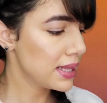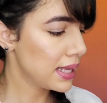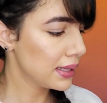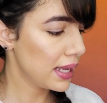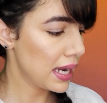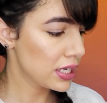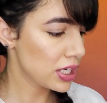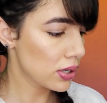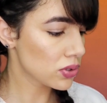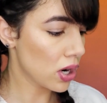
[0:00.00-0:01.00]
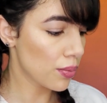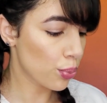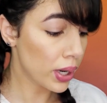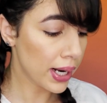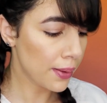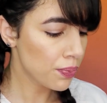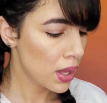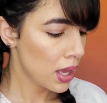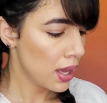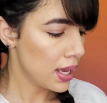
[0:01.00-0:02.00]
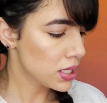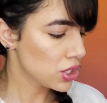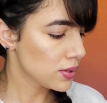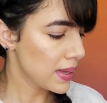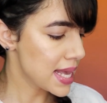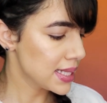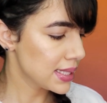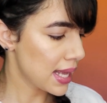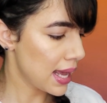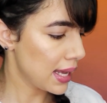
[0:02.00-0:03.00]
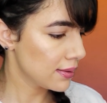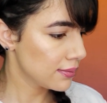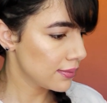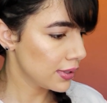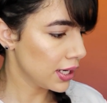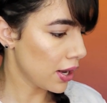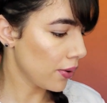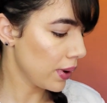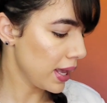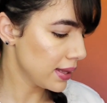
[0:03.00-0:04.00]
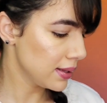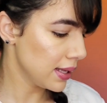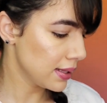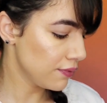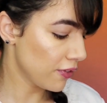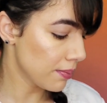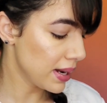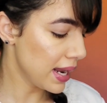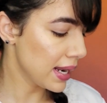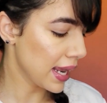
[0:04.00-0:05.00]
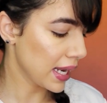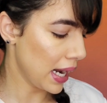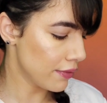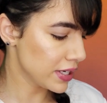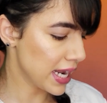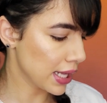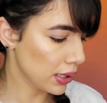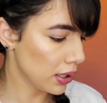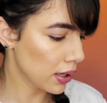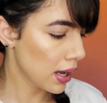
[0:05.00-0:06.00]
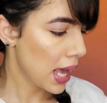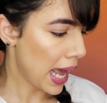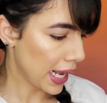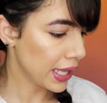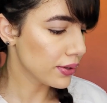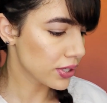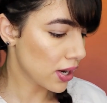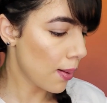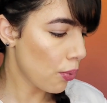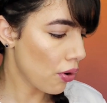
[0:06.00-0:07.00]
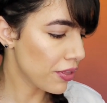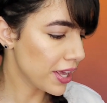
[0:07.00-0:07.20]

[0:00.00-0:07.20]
mean that the eyeshadows aren't pretty. It just means that, it for me, like an everyday look, I can use a couple of